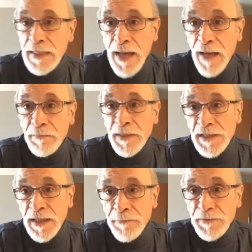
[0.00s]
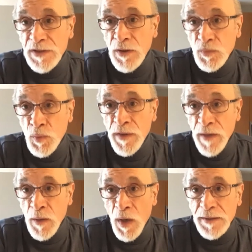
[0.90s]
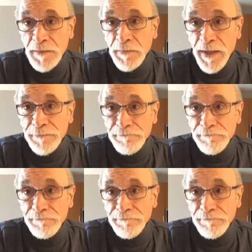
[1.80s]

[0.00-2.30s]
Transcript: not miss an episode where they wanted me.